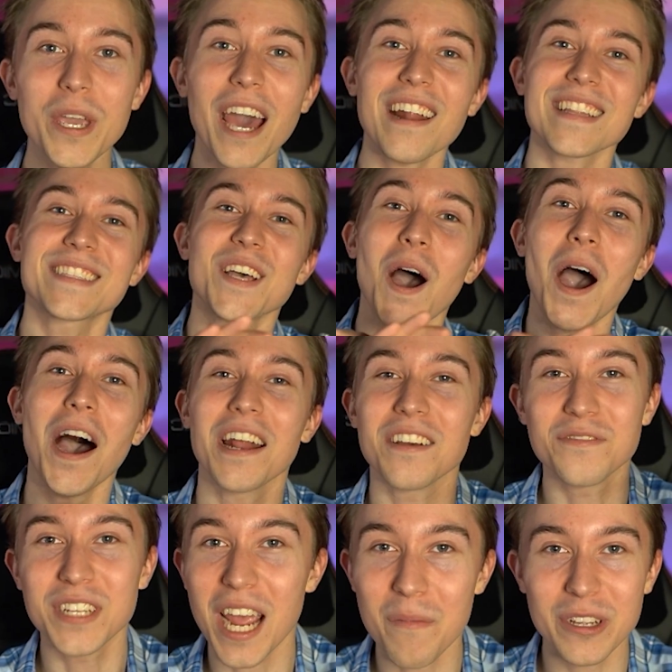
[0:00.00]
We got a ton
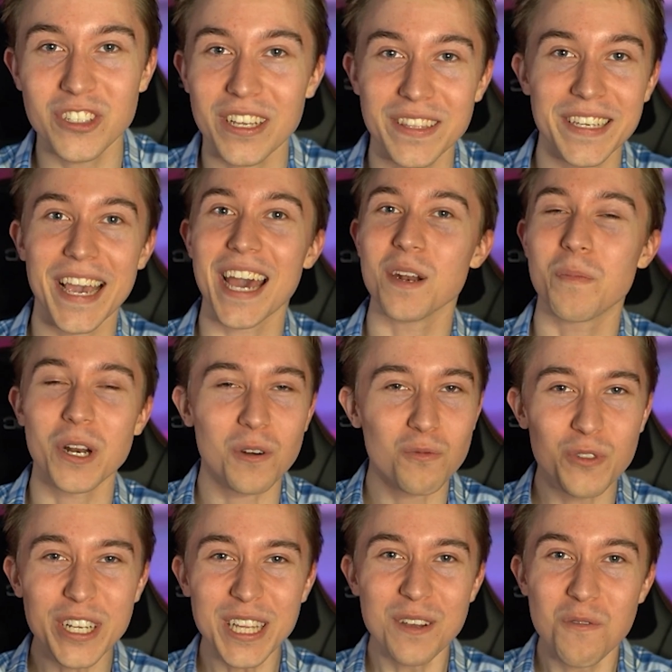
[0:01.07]
of damage at the end, but it
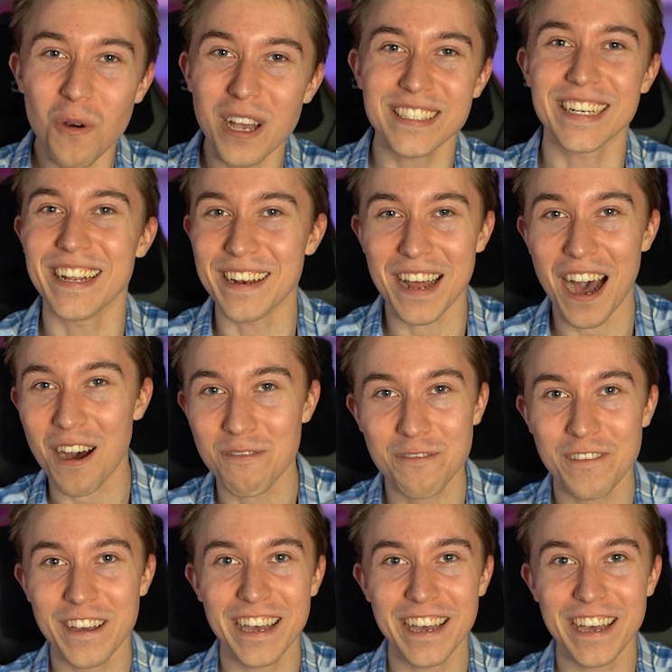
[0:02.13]
really wasn't enough.